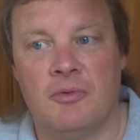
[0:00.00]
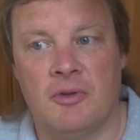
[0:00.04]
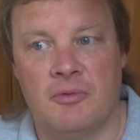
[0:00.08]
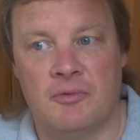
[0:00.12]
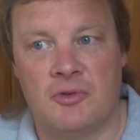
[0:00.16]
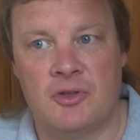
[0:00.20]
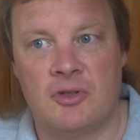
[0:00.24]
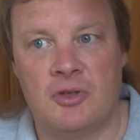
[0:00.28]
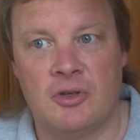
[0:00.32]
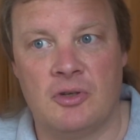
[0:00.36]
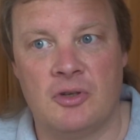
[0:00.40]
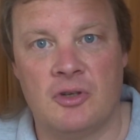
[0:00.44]

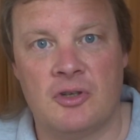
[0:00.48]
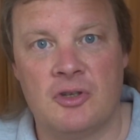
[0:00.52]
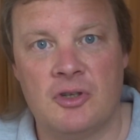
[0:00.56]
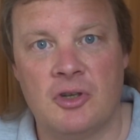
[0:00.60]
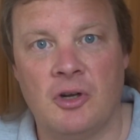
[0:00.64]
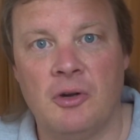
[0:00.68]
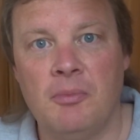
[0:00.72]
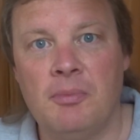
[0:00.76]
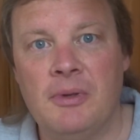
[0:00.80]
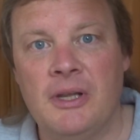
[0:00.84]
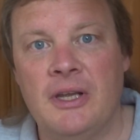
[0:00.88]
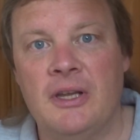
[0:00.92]
sort of
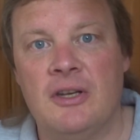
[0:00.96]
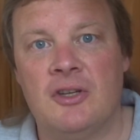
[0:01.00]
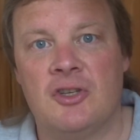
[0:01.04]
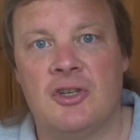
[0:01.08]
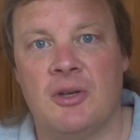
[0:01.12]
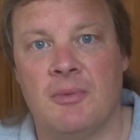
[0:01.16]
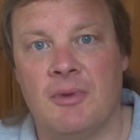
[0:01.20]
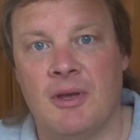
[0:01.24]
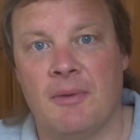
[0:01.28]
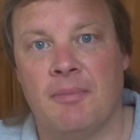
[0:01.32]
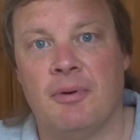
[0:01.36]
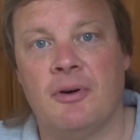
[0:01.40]
top
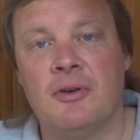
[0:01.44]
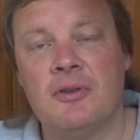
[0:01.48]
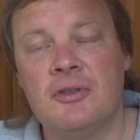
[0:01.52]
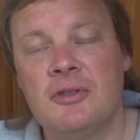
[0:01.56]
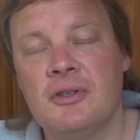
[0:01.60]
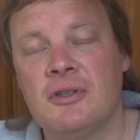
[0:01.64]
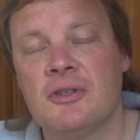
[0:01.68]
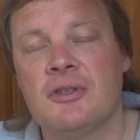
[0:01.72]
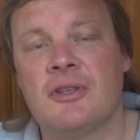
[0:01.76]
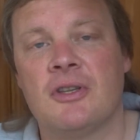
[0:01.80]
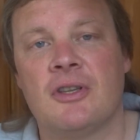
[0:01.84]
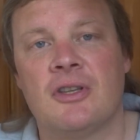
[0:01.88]
leadership, the
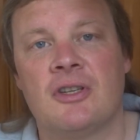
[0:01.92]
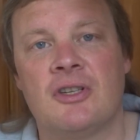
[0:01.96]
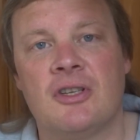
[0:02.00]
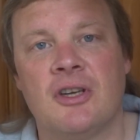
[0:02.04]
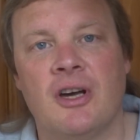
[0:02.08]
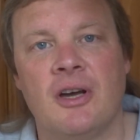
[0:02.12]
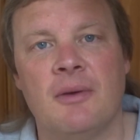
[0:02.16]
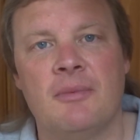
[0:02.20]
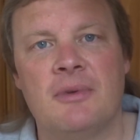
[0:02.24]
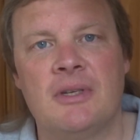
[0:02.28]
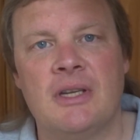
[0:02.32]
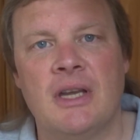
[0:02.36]
apostles at the
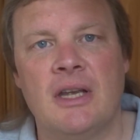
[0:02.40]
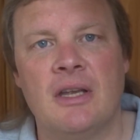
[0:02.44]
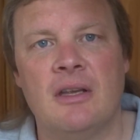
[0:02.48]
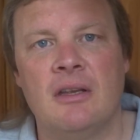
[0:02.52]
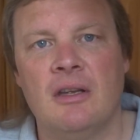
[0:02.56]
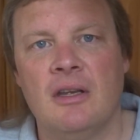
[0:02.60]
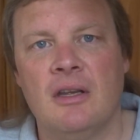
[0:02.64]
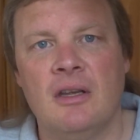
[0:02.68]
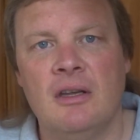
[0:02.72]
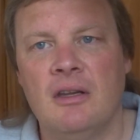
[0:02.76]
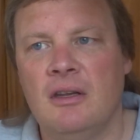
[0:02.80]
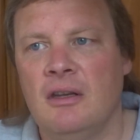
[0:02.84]
time, saying,
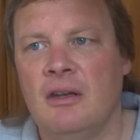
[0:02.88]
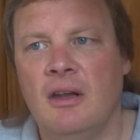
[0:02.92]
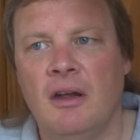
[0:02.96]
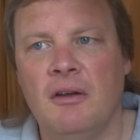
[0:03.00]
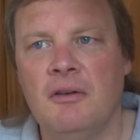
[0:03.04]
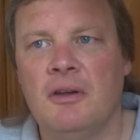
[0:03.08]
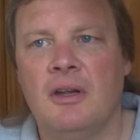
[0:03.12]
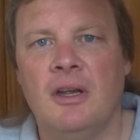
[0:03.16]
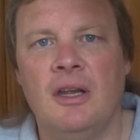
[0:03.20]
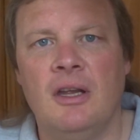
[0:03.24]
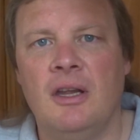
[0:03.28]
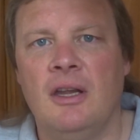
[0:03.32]

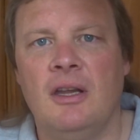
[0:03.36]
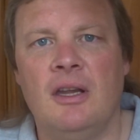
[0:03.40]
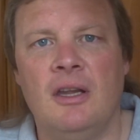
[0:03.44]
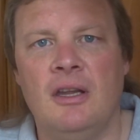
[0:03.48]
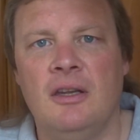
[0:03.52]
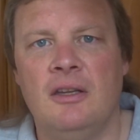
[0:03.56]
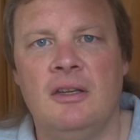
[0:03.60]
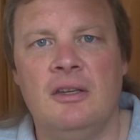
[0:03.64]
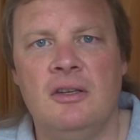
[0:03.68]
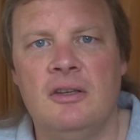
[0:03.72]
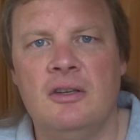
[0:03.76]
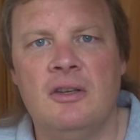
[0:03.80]
no,
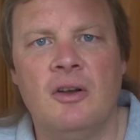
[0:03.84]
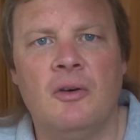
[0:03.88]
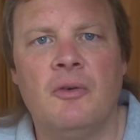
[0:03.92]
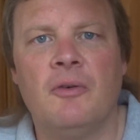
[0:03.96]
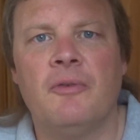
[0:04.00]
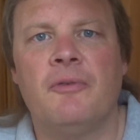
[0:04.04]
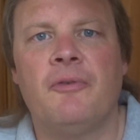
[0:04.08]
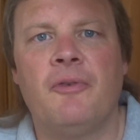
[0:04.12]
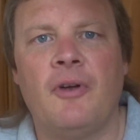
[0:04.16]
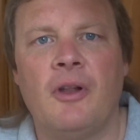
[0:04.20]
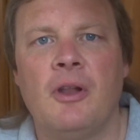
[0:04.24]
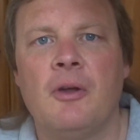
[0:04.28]
you're
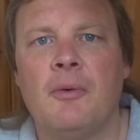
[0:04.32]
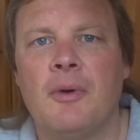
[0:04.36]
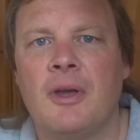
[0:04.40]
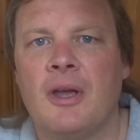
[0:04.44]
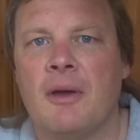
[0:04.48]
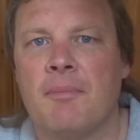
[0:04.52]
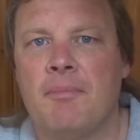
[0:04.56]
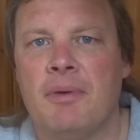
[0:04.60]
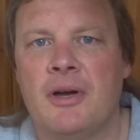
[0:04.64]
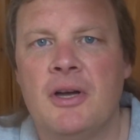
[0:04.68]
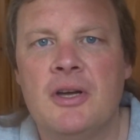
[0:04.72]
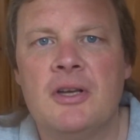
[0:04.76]
not following
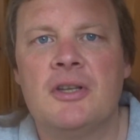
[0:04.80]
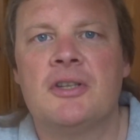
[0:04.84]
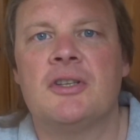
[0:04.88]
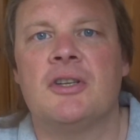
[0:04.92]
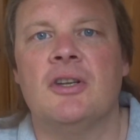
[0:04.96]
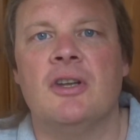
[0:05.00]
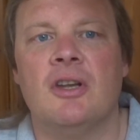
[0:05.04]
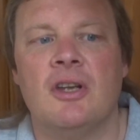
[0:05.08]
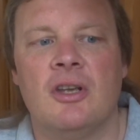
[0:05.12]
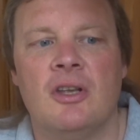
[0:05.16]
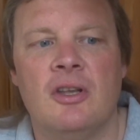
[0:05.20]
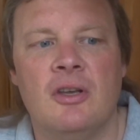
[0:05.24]
a
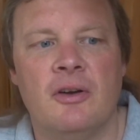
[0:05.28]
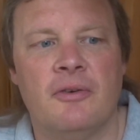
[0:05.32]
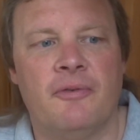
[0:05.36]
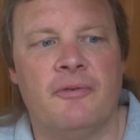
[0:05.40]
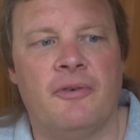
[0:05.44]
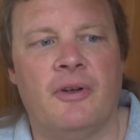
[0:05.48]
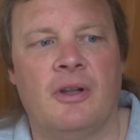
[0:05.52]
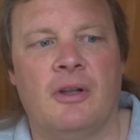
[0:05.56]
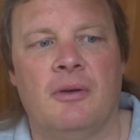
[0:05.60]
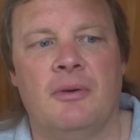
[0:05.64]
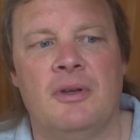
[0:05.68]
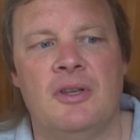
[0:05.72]
person, you're
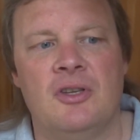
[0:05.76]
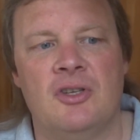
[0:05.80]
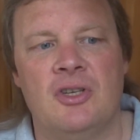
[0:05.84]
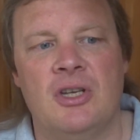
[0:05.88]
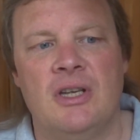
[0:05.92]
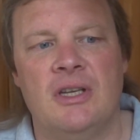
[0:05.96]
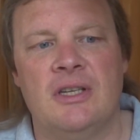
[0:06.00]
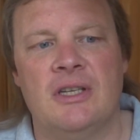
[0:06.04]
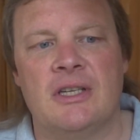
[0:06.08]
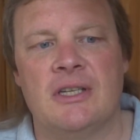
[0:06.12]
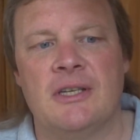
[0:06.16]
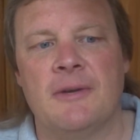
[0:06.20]
following
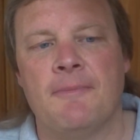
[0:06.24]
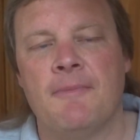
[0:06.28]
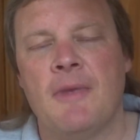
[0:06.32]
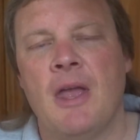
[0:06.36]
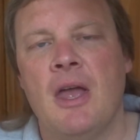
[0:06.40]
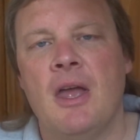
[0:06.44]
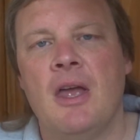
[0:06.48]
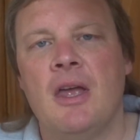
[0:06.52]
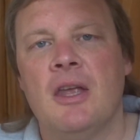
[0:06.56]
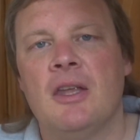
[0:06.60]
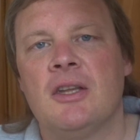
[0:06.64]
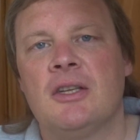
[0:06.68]
Jesus.
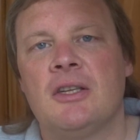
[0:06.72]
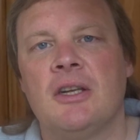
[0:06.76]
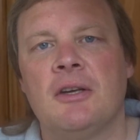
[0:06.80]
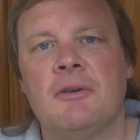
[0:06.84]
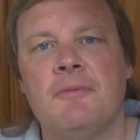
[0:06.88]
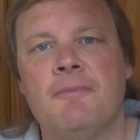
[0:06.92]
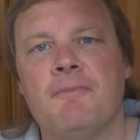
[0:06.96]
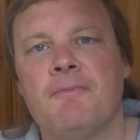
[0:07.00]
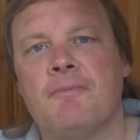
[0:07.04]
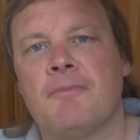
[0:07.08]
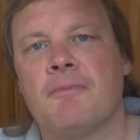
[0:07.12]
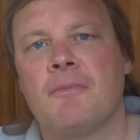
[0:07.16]

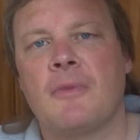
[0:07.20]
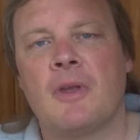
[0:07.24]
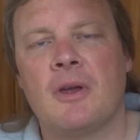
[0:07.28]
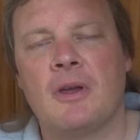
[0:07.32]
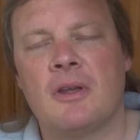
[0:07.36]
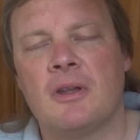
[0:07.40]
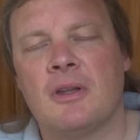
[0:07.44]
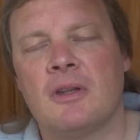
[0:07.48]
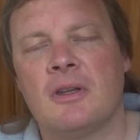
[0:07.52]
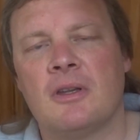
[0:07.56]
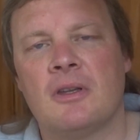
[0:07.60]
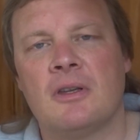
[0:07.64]
So
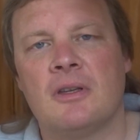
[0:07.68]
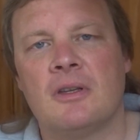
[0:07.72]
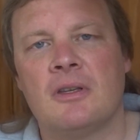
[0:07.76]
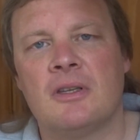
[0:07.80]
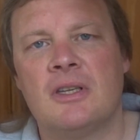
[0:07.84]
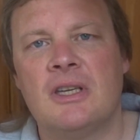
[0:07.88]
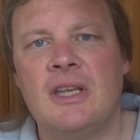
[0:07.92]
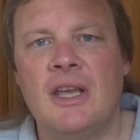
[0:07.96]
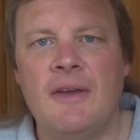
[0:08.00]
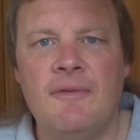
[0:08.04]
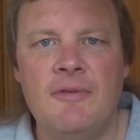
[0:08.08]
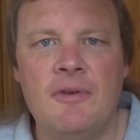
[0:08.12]

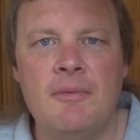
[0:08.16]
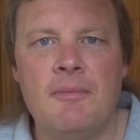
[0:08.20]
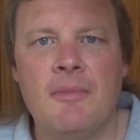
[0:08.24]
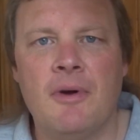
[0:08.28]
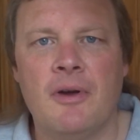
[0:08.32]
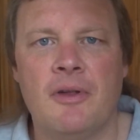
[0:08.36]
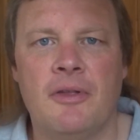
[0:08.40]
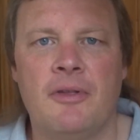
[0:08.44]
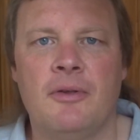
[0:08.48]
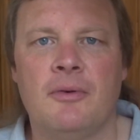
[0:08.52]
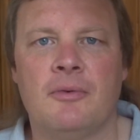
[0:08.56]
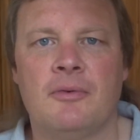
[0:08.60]
to give you
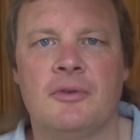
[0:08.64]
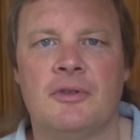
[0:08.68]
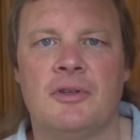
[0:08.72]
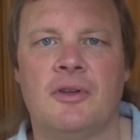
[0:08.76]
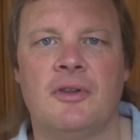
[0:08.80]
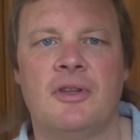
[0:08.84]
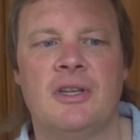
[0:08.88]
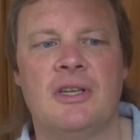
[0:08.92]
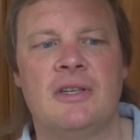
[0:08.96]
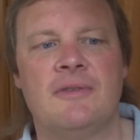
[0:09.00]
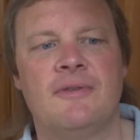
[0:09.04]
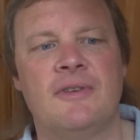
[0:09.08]
my thoughts
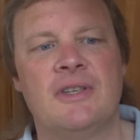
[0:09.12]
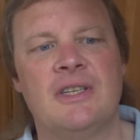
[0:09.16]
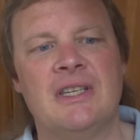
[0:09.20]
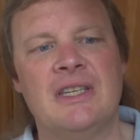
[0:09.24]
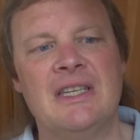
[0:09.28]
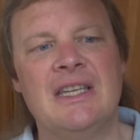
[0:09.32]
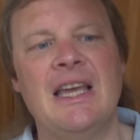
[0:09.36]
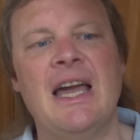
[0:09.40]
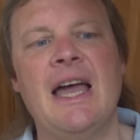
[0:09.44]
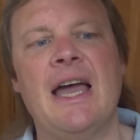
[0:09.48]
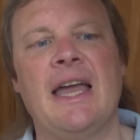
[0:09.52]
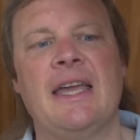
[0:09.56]
on this for
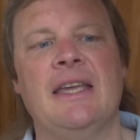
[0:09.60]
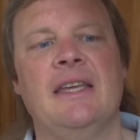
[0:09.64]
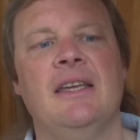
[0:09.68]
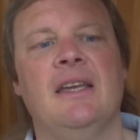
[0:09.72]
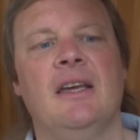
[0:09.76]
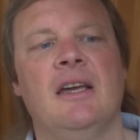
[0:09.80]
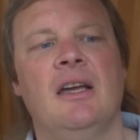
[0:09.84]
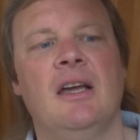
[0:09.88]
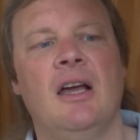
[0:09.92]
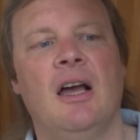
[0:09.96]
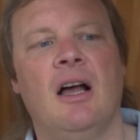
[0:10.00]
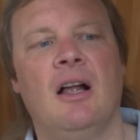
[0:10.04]
today,
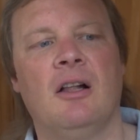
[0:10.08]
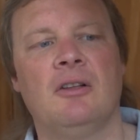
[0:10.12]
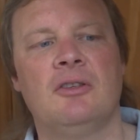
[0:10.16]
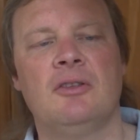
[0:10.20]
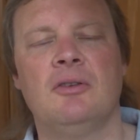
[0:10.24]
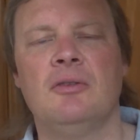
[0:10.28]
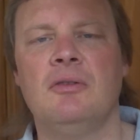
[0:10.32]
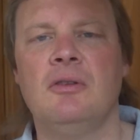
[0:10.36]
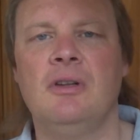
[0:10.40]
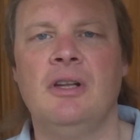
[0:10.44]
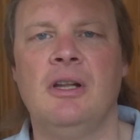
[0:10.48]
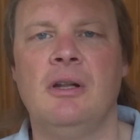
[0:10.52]
I'll
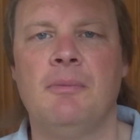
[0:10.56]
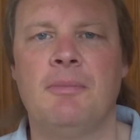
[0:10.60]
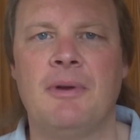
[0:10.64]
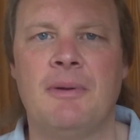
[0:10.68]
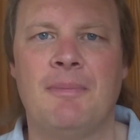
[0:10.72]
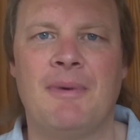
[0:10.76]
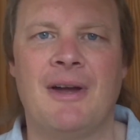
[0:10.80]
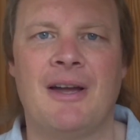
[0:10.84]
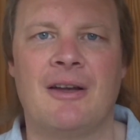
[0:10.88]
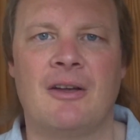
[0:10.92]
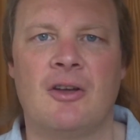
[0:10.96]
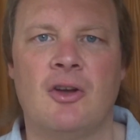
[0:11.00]
talk a little bit
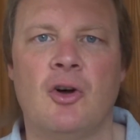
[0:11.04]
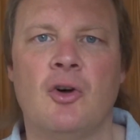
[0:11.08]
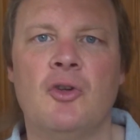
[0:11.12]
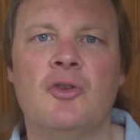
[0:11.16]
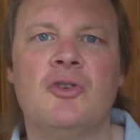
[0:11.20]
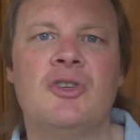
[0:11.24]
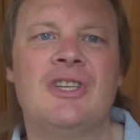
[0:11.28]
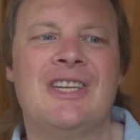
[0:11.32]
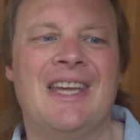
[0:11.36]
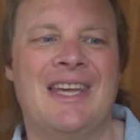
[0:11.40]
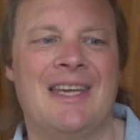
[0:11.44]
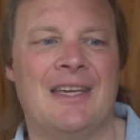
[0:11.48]
about
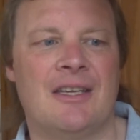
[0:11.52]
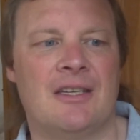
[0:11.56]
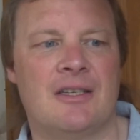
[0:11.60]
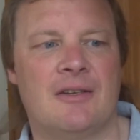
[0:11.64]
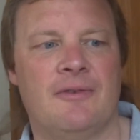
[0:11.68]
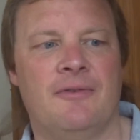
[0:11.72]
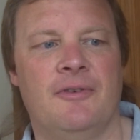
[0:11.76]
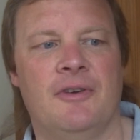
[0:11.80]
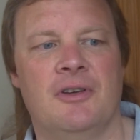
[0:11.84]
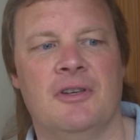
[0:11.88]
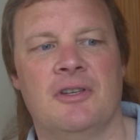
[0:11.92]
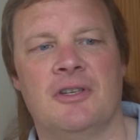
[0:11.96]
context
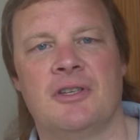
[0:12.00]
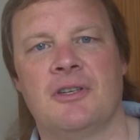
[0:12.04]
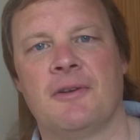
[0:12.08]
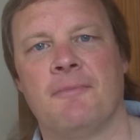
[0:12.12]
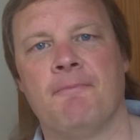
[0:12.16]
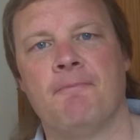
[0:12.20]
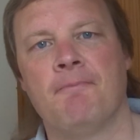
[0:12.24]
first.